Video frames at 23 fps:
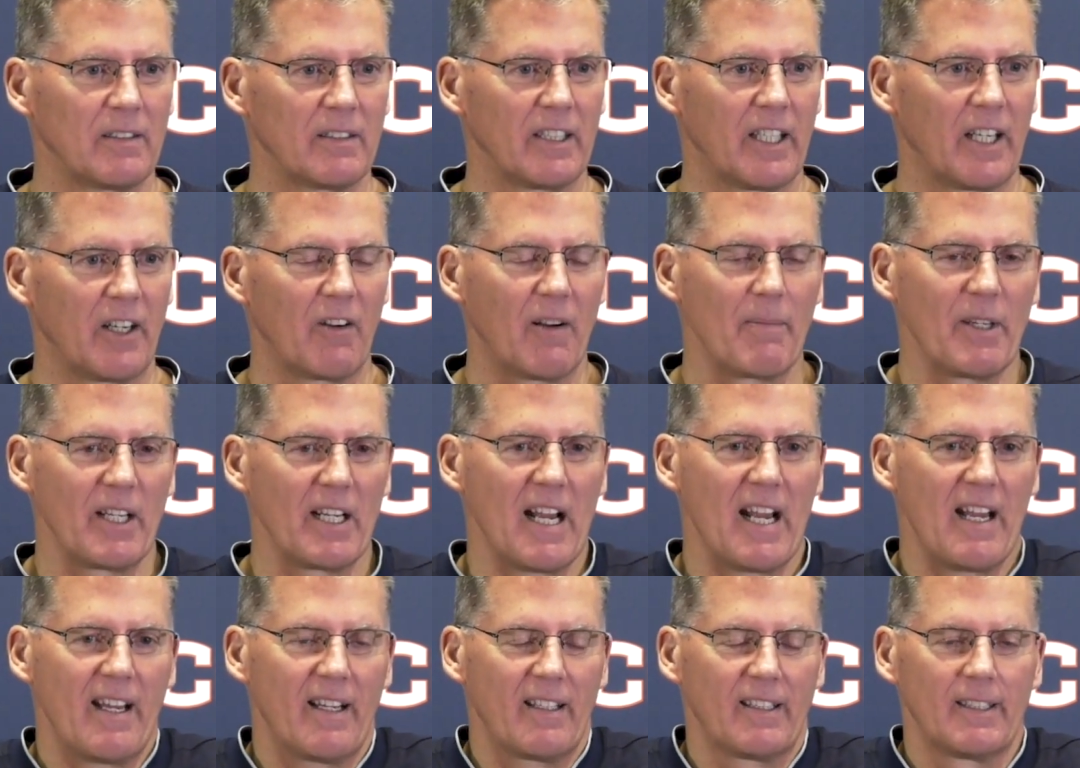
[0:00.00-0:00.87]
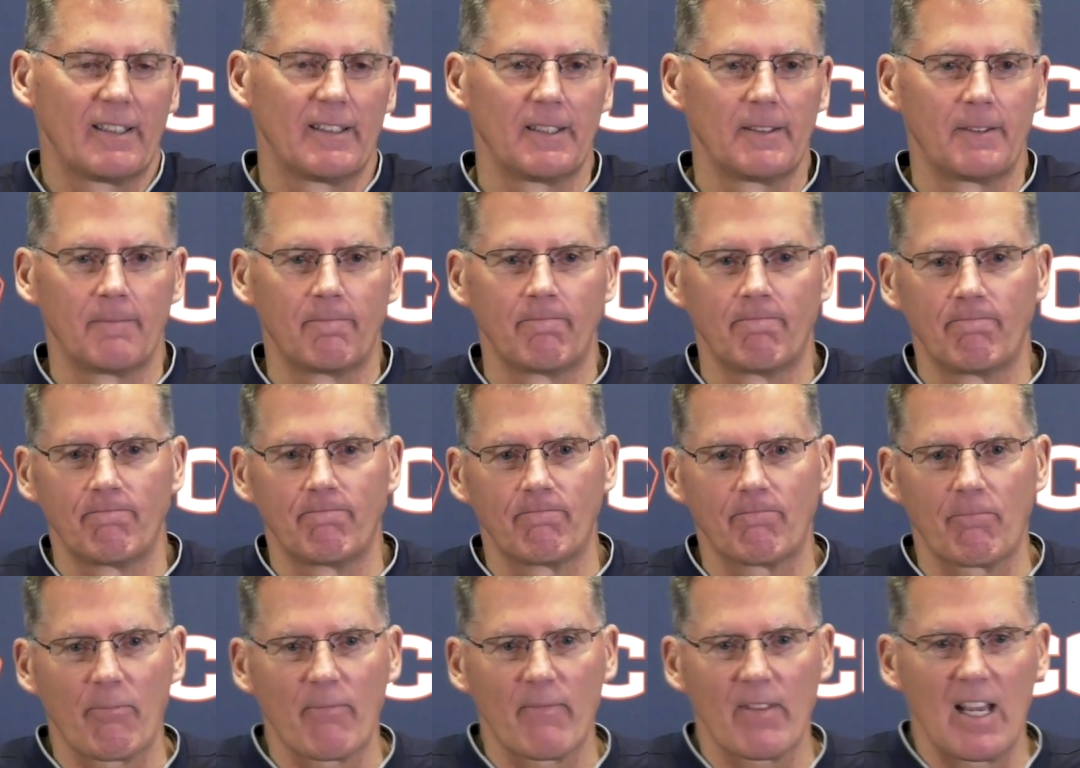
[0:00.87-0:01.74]
You know, I mean, I
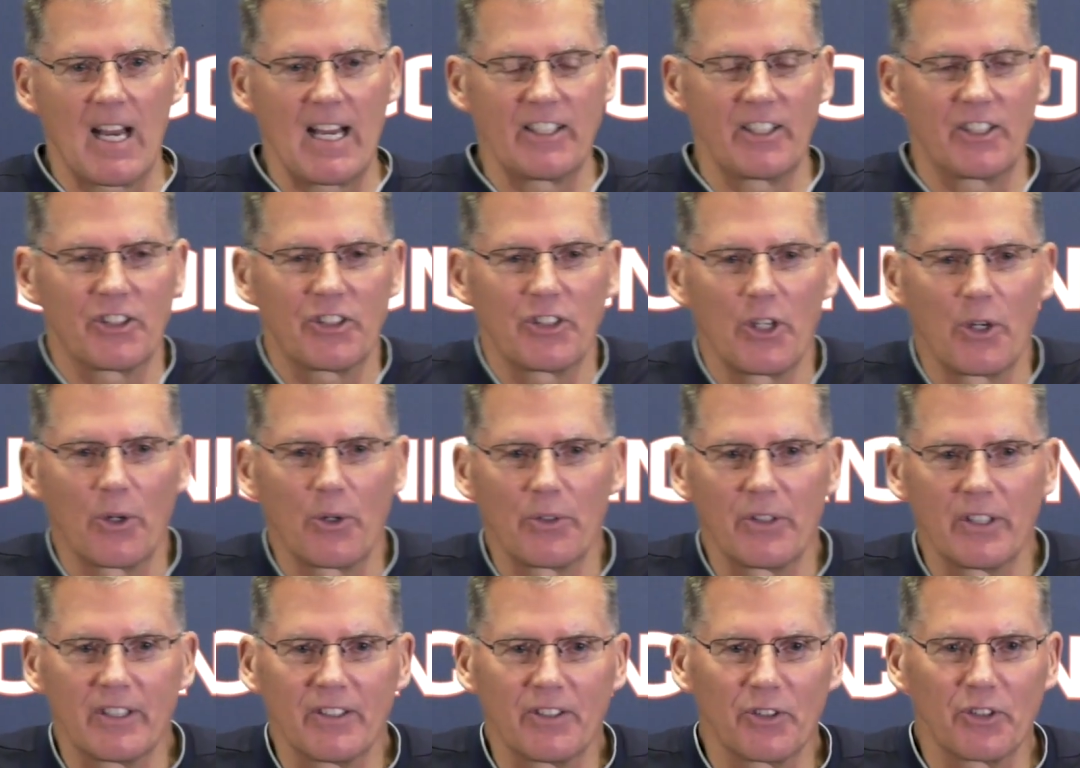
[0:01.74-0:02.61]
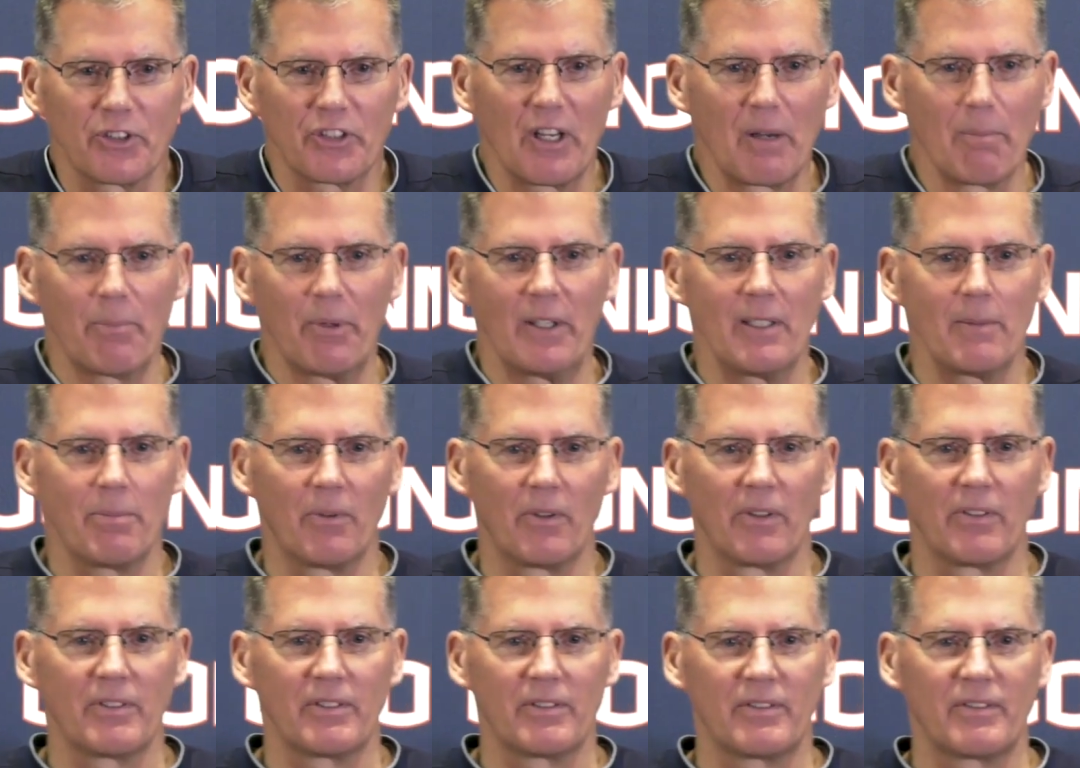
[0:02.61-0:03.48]
just know that there's some
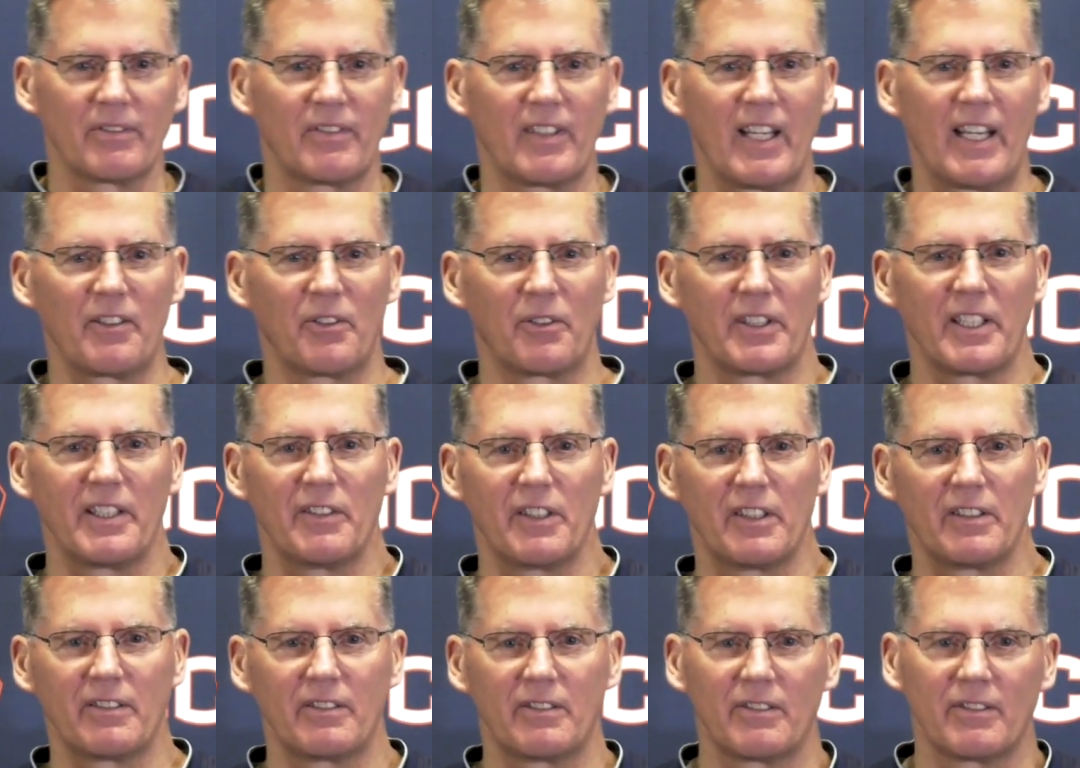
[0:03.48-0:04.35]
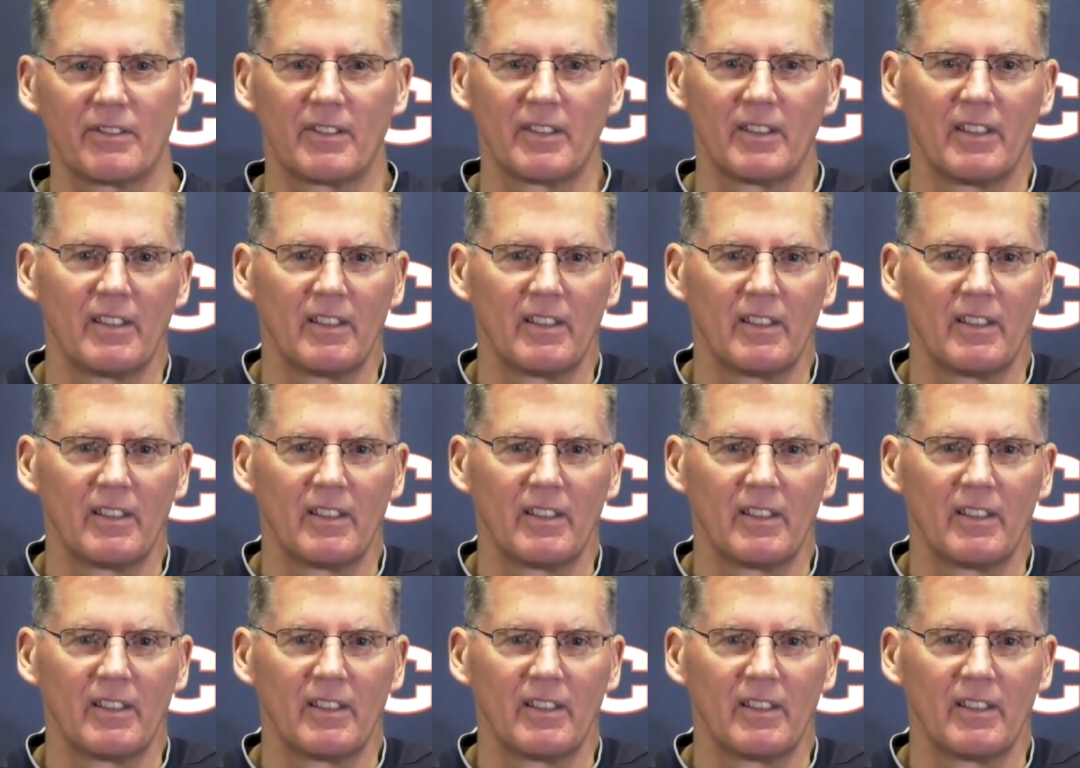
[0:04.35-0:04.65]
people, they don't even